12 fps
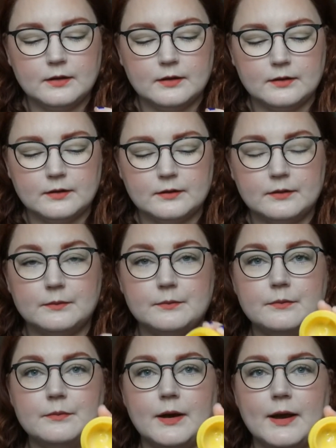
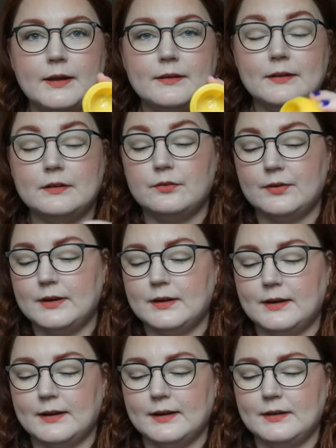I did really
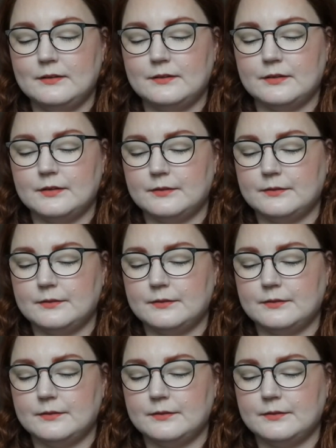like it.